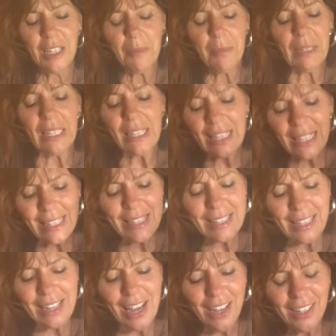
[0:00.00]
But
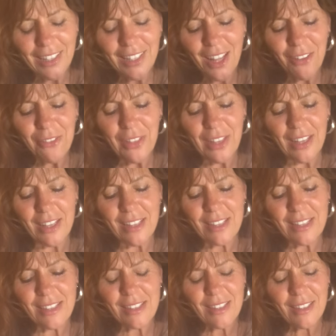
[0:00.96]
listen, I love
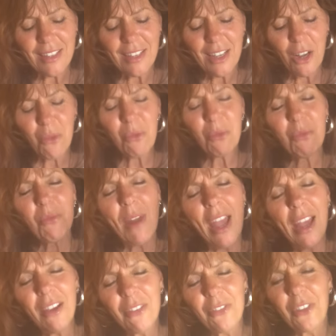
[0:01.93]
this.
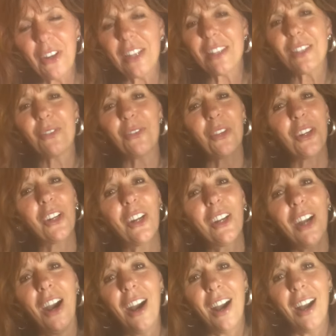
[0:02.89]
Reverence for
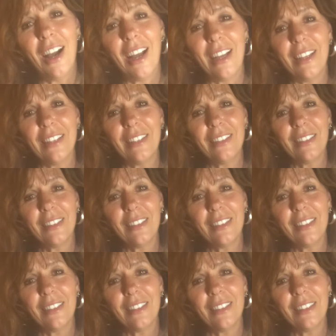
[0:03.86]
God